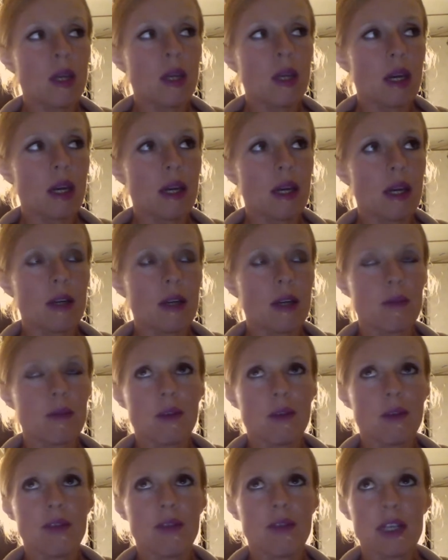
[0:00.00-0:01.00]

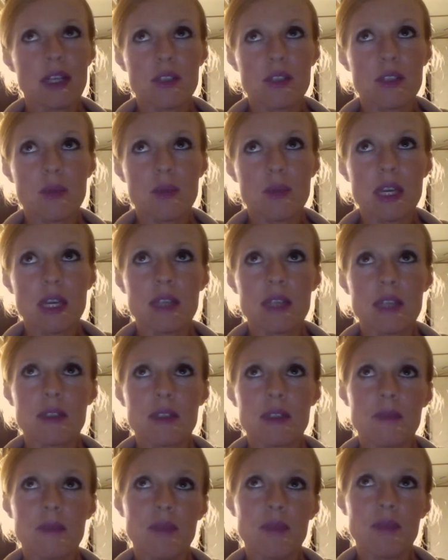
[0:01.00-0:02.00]
a faster
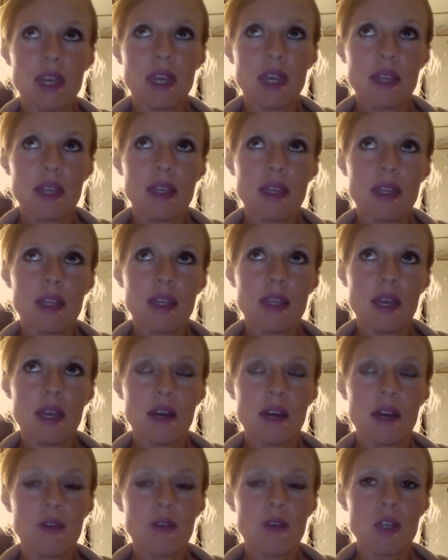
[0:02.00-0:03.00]
pace, and then
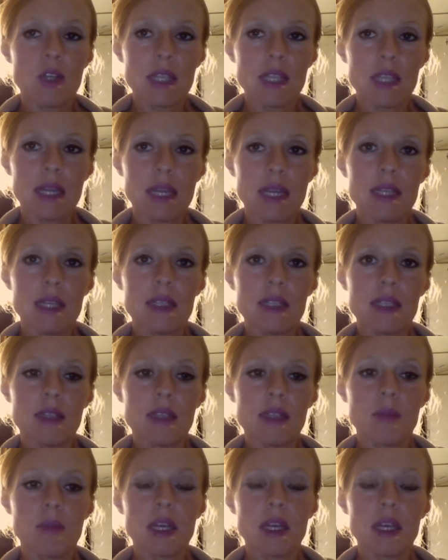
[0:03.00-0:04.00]
of course adding in
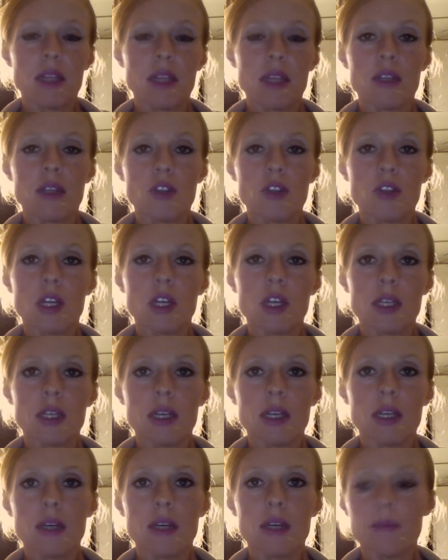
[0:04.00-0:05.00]
some like
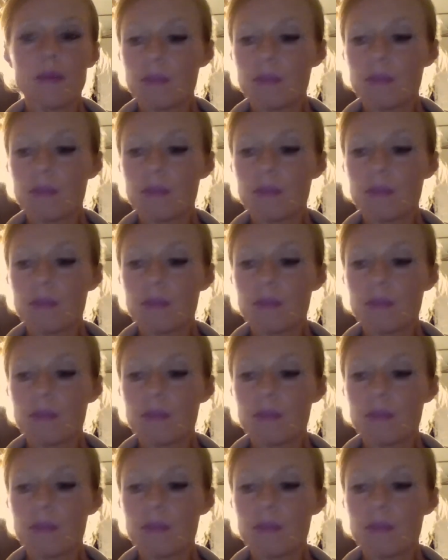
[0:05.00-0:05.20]
electronica,